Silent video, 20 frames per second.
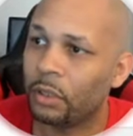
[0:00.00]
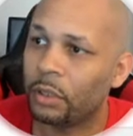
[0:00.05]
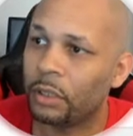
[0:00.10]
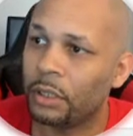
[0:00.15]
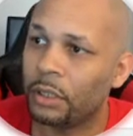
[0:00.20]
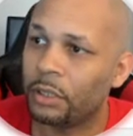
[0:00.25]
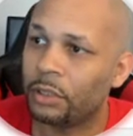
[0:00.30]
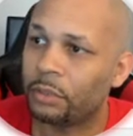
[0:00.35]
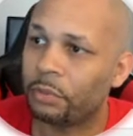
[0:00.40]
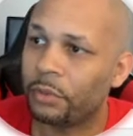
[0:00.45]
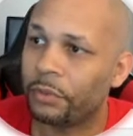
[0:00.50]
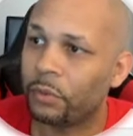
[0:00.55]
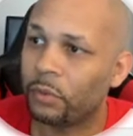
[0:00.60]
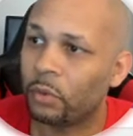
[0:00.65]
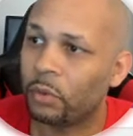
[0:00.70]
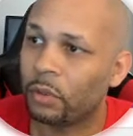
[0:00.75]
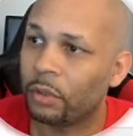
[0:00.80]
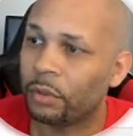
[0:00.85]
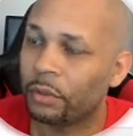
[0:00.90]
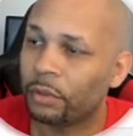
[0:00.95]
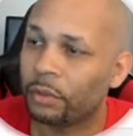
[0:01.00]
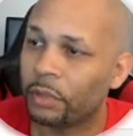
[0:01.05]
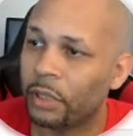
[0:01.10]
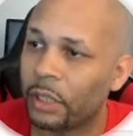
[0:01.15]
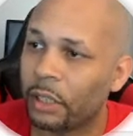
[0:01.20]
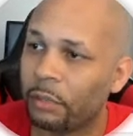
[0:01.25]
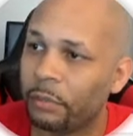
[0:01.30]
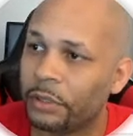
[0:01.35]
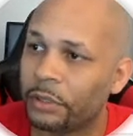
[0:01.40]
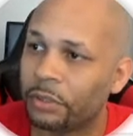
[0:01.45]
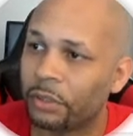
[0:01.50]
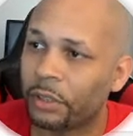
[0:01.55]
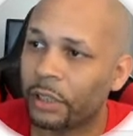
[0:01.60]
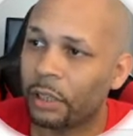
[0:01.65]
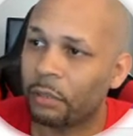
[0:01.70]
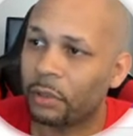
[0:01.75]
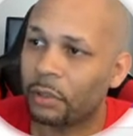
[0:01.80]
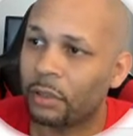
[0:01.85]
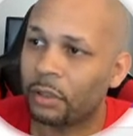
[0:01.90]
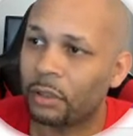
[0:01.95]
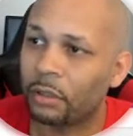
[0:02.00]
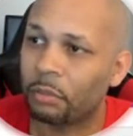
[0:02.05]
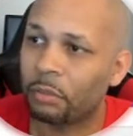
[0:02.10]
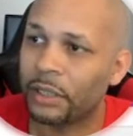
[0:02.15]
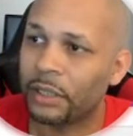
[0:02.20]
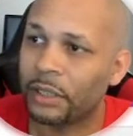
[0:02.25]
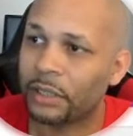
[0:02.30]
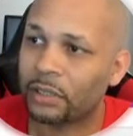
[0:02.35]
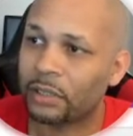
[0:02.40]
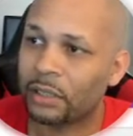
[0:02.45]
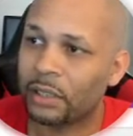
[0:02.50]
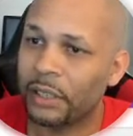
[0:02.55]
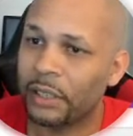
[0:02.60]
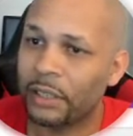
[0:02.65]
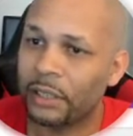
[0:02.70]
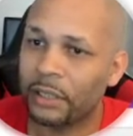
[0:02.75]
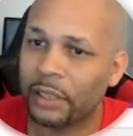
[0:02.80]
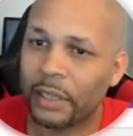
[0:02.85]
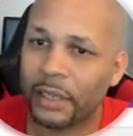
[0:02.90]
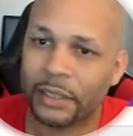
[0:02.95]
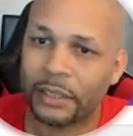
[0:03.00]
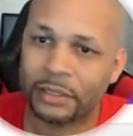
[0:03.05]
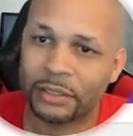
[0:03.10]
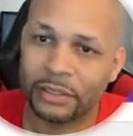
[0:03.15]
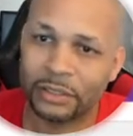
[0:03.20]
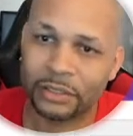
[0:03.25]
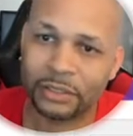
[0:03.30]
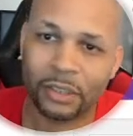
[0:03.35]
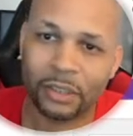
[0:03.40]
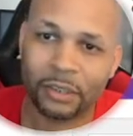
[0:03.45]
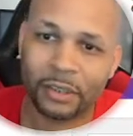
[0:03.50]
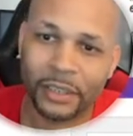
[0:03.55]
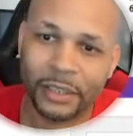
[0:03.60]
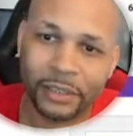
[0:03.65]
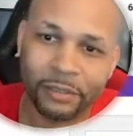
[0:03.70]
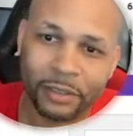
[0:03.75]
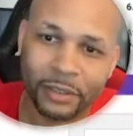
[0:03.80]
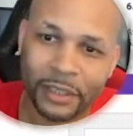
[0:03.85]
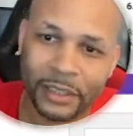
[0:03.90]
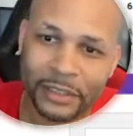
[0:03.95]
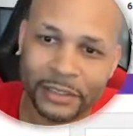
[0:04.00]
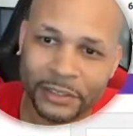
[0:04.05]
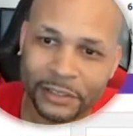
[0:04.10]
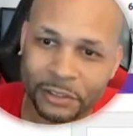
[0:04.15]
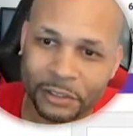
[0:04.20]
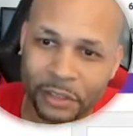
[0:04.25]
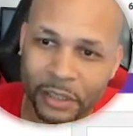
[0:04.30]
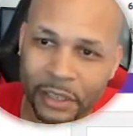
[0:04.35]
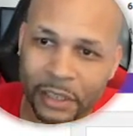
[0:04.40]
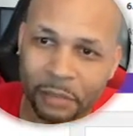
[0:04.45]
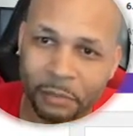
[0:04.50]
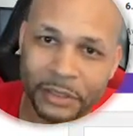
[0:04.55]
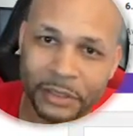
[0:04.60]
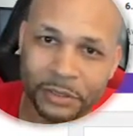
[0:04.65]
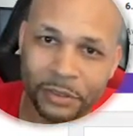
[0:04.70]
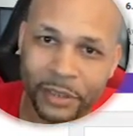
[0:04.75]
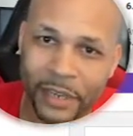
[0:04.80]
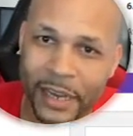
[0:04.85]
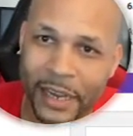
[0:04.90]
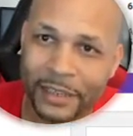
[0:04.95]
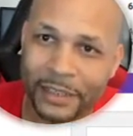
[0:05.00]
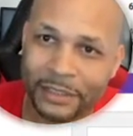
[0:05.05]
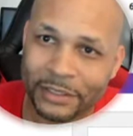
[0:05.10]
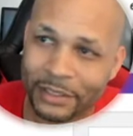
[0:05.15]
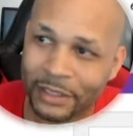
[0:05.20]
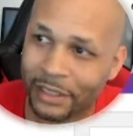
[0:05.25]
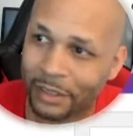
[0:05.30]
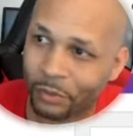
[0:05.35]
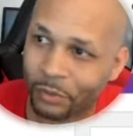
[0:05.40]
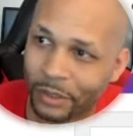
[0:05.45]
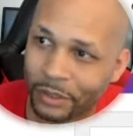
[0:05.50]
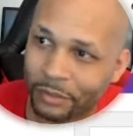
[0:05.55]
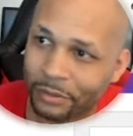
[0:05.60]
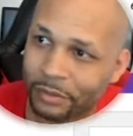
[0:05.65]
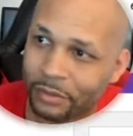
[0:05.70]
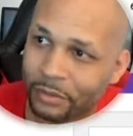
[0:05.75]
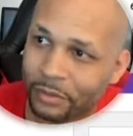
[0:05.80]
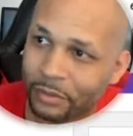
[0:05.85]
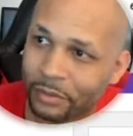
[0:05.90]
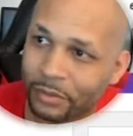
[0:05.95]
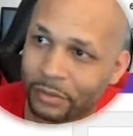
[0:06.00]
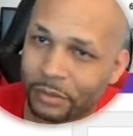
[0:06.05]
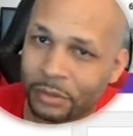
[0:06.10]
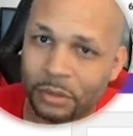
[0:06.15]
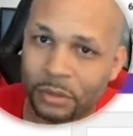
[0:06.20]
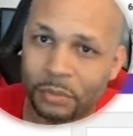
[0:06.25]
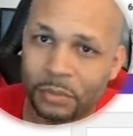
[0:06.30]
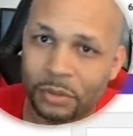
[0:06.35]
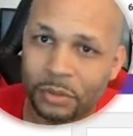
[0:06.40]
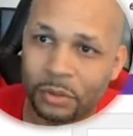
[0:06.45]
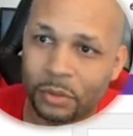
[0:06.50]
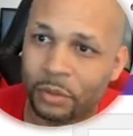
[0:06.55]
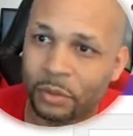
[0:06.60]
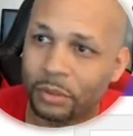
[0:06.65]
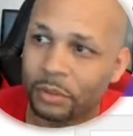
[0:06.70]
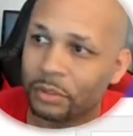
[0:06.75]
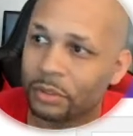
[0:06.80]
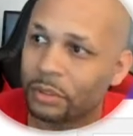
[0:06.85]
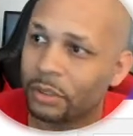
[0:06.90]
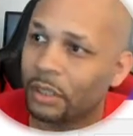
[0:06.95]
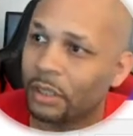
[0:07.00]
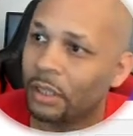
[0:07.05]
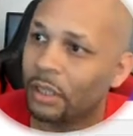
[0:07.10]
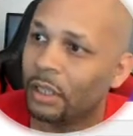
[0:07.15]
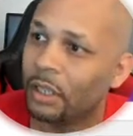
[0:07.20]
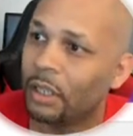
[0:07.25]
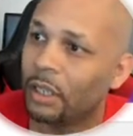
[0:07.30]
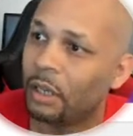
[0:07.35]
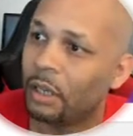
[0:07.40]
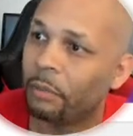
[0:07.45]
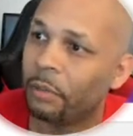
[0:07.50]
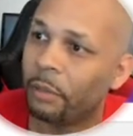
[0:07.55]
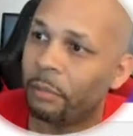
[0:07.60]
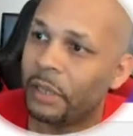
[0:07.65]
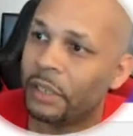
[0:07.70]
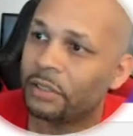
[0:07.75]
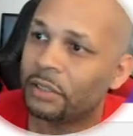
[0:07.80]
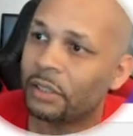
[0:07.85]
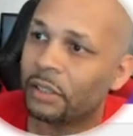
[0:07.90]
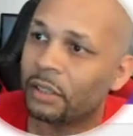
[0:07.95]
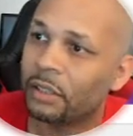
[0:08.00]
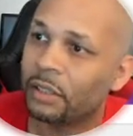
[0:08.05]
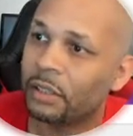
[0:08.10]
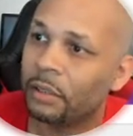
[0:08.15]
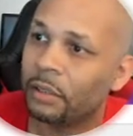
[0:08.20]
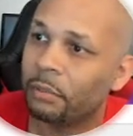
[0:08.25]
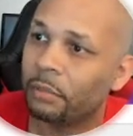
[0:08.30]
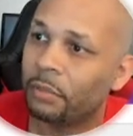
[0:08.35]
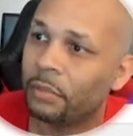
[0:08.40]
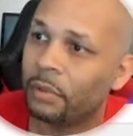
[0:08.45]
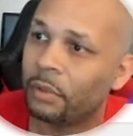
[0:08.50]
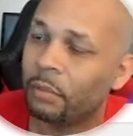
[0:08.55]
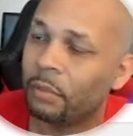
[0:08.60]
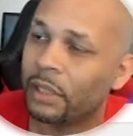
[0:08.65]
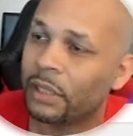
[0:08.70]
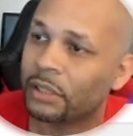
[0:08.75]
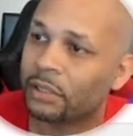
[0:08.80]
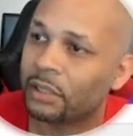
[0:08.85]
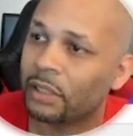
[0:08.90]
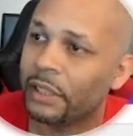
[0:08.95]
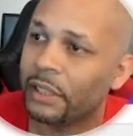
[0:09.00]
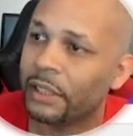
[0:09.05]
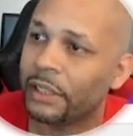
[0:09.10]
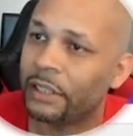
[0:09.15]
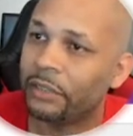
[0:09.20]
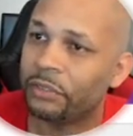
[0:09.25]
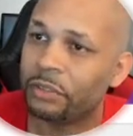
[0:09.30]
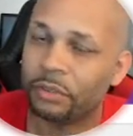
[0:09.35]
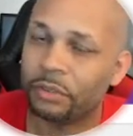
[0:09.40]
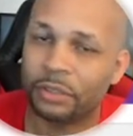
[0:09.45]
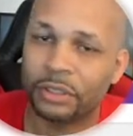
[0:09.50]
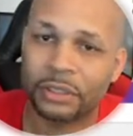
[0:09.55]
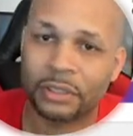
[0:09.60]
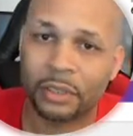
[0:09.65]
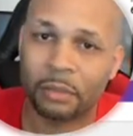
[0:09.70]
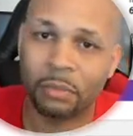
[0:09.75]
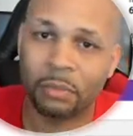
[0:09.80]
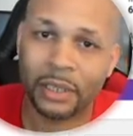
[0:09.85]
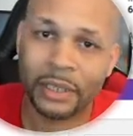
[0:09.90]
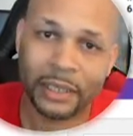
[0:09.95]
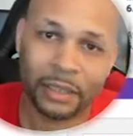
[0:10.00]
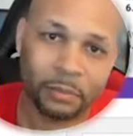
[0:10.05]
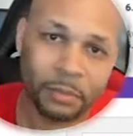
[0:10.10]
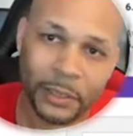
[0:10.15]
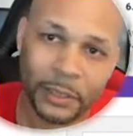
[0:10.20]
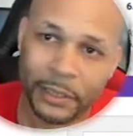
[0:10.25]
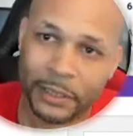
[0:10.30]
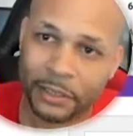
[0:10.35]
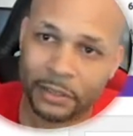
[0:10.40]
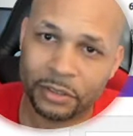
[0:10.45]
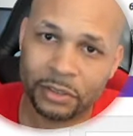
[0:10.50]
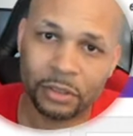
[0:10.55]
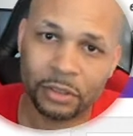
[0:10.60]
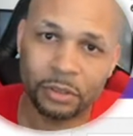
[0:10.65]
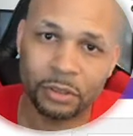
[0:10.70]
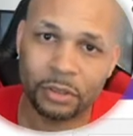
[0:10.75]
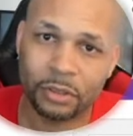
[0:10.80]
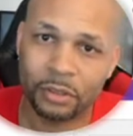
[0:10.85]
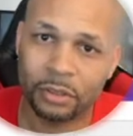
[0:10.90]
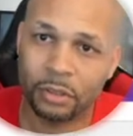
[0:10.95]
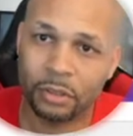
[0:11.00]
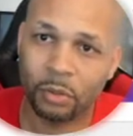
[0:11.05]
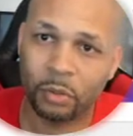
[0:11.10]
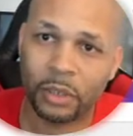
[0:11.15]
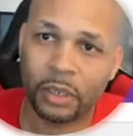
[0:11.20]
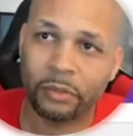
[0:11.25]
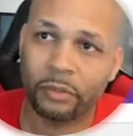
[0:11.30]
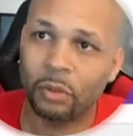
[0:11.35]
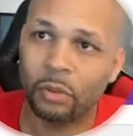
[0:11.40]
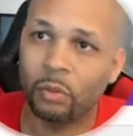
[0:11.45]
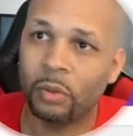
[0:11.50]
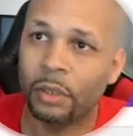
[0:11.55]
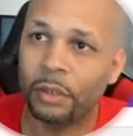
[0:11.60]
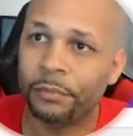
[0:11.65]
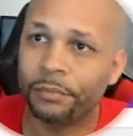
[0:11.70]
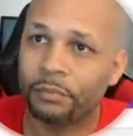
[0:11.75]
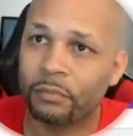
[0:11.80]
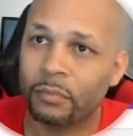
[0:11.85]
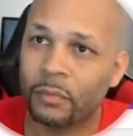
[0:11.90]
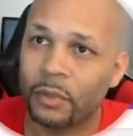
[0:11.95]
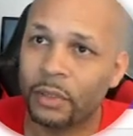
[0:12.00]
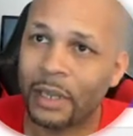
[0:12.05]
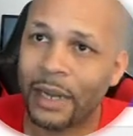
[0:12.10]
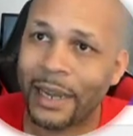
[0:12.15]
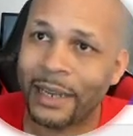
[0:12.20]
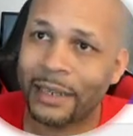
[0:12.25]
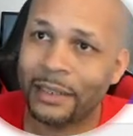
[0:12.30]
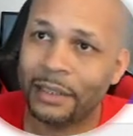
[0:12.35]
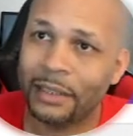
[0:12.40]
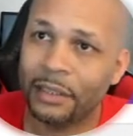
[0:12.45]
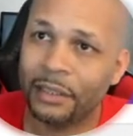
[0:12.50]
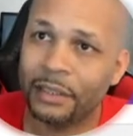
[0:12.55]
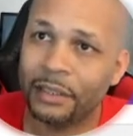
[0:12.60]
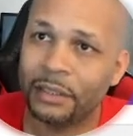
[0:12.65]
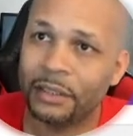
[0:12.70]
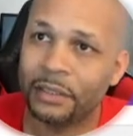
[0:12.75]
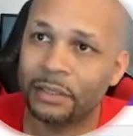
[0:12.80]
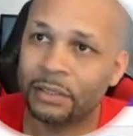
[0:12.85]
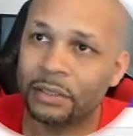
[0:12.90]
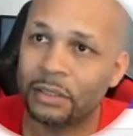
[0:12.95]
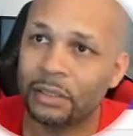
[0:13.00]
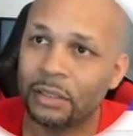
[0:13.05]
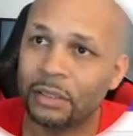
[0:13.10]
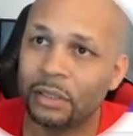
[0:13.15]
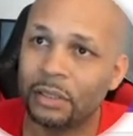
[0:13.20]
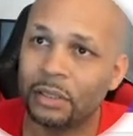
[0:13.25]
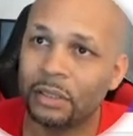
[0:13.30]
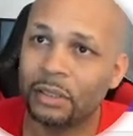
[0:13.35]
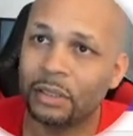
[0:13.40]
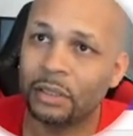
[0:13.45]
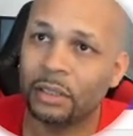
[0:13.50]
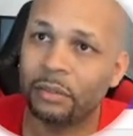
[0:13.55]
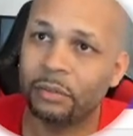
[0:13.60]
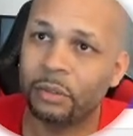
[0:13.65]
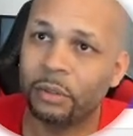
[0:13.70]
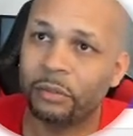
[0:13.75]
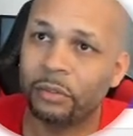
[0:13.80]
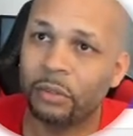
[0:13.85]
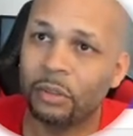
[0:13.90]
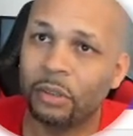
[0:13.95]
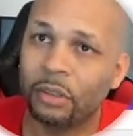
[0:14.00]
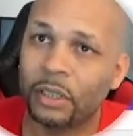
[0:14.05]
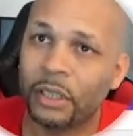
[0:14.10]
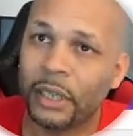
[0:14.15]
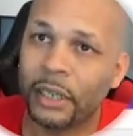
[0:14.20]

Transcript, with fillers: is, before Elementor came along, Blank Slate, I actually installed it. I didn't realize Elementor had it till I went through some tutorials. But basically, Blank Slate gives you just a blank page, so you can do whatever you want. The idea is, I mean, if you look